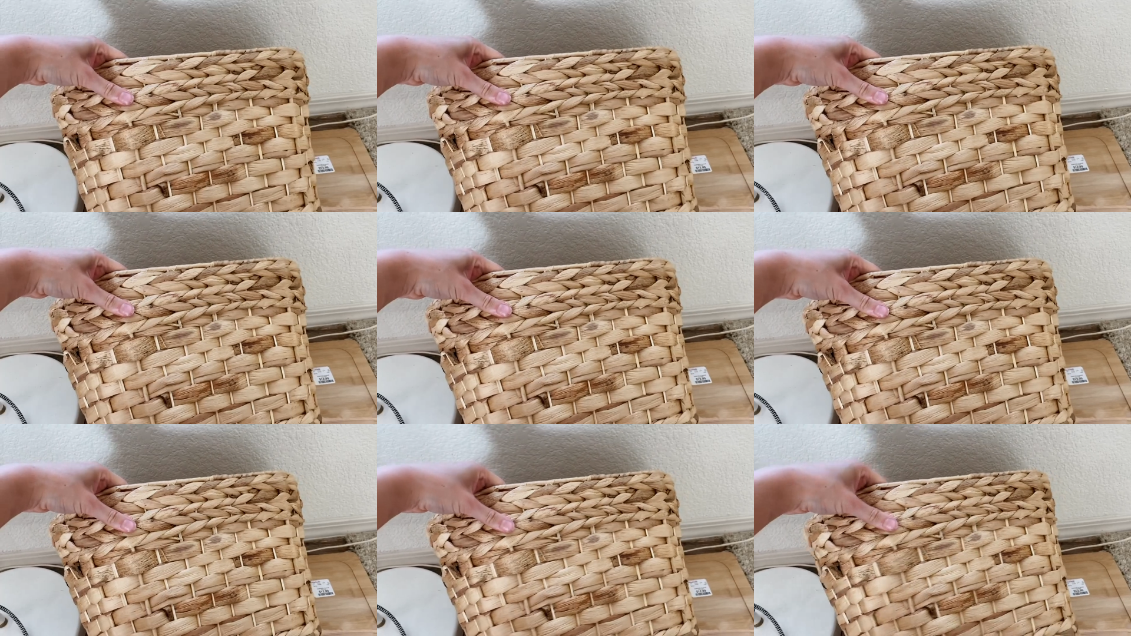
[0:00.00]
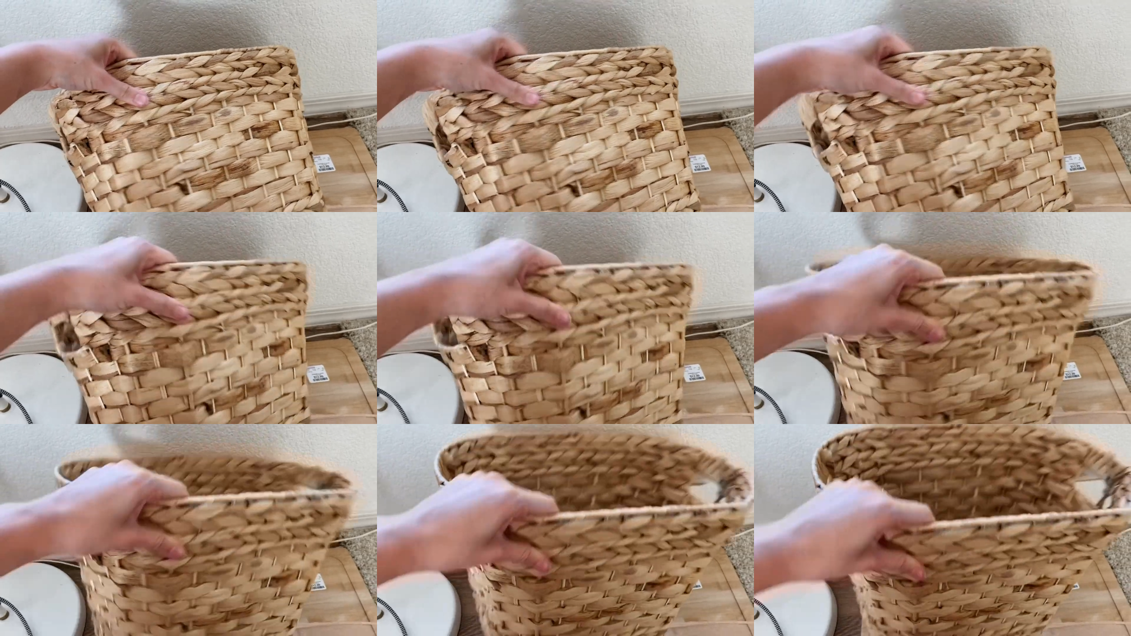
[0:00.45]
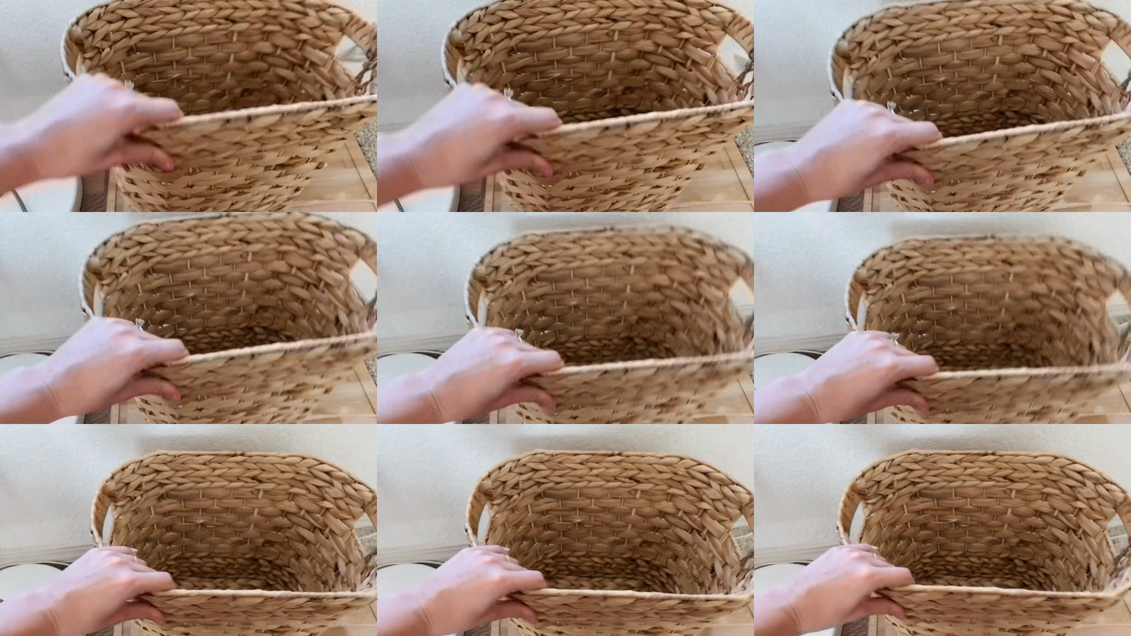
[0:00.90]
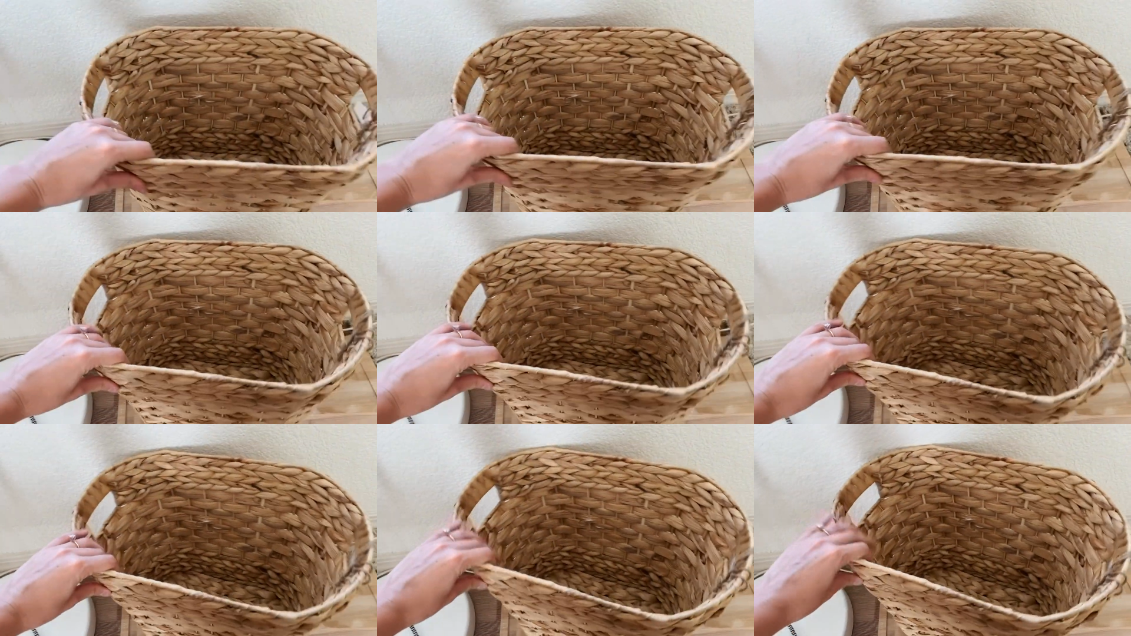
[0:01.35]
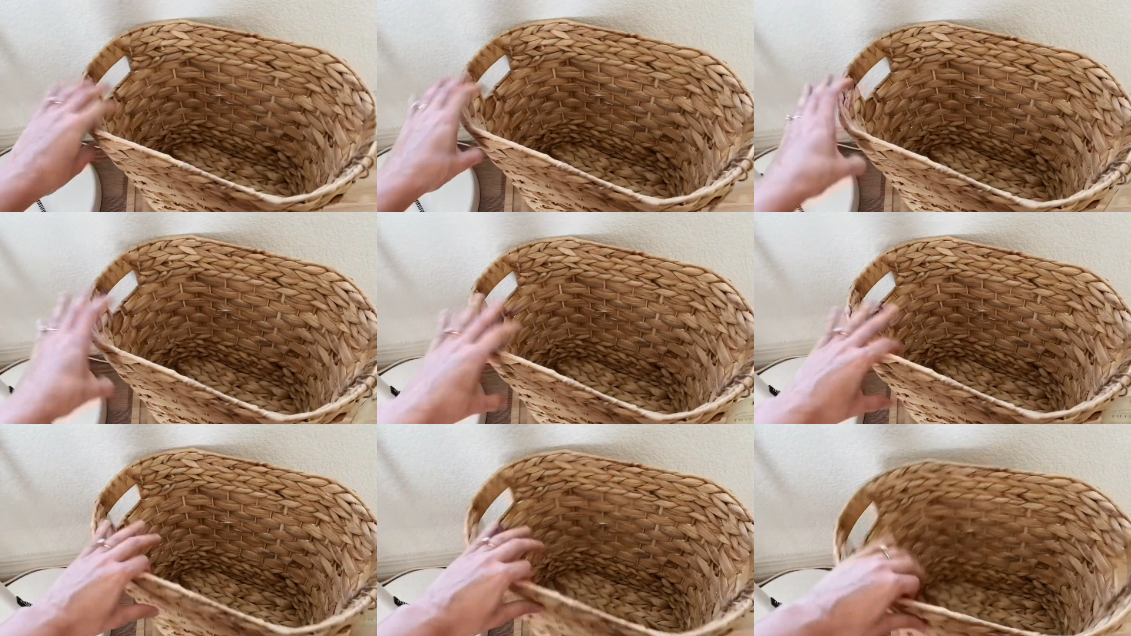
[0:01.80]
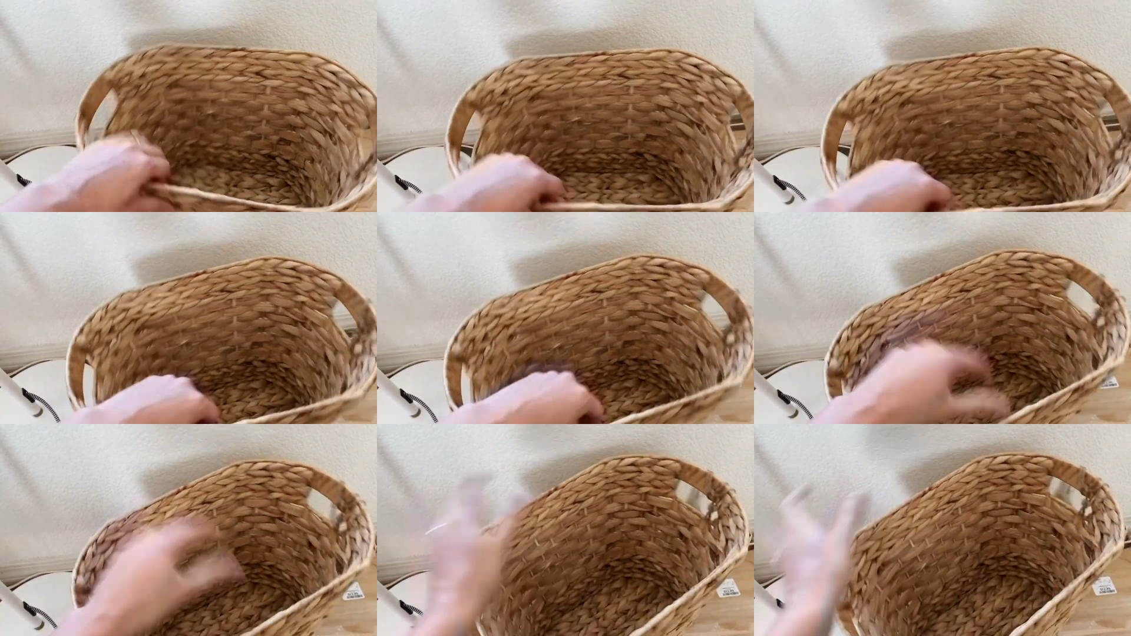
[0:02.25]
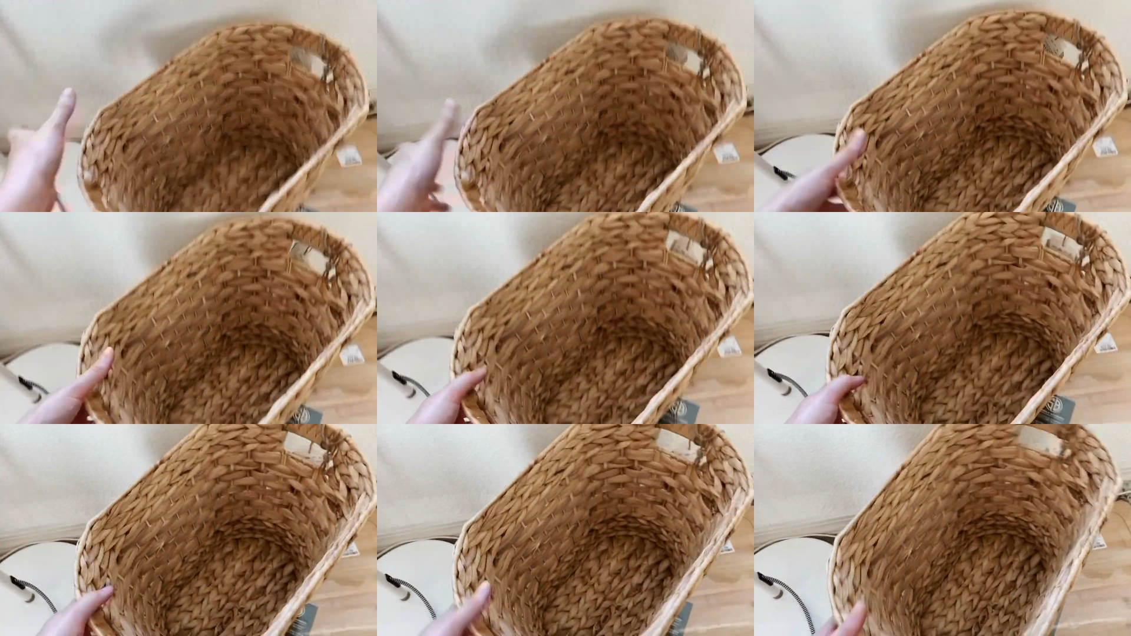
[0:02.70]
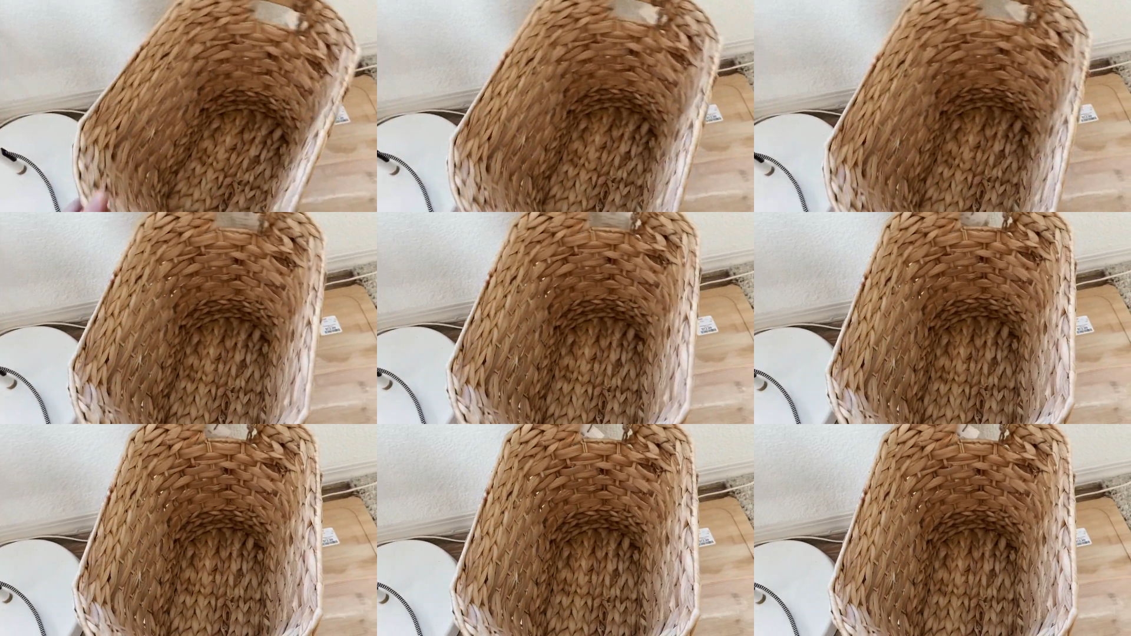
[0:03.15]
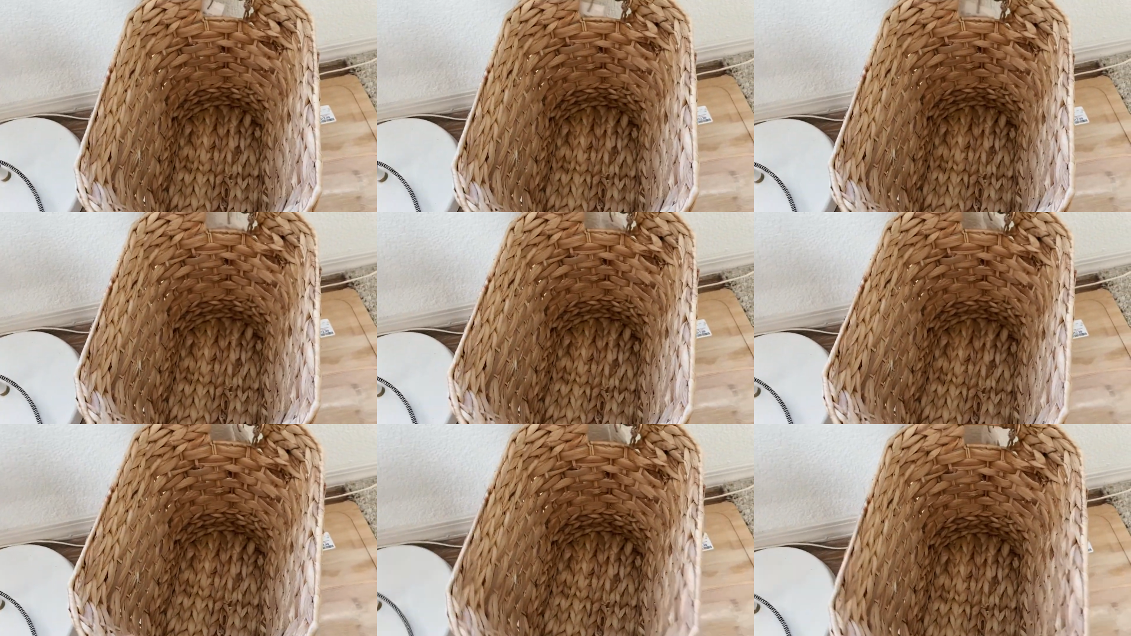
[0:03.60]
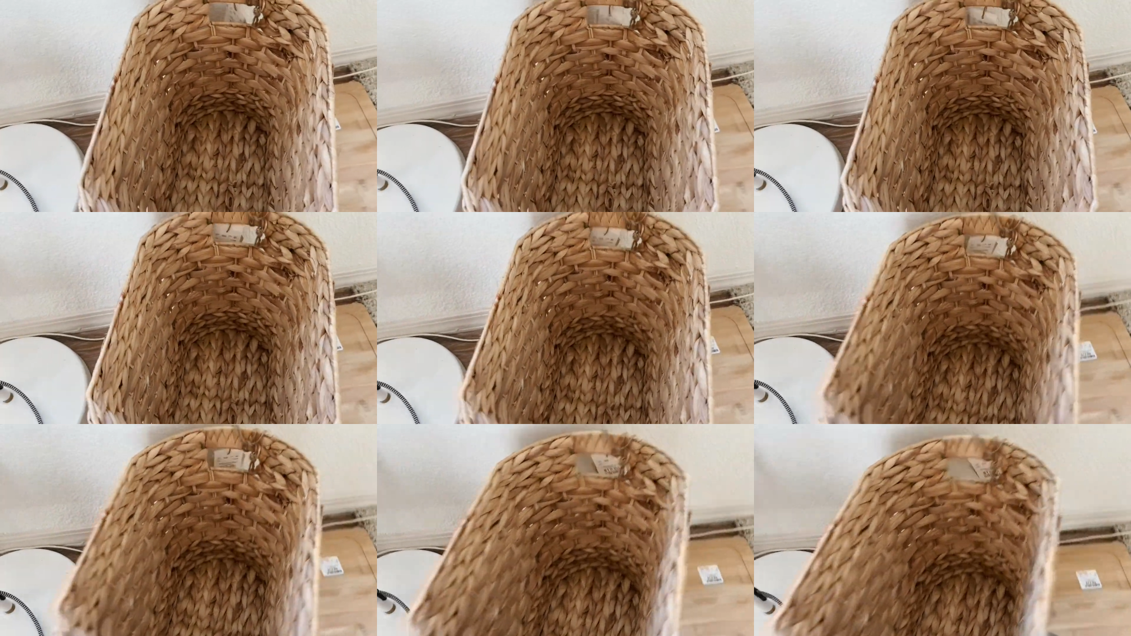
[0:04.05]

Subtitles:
[unreadable: no face in view]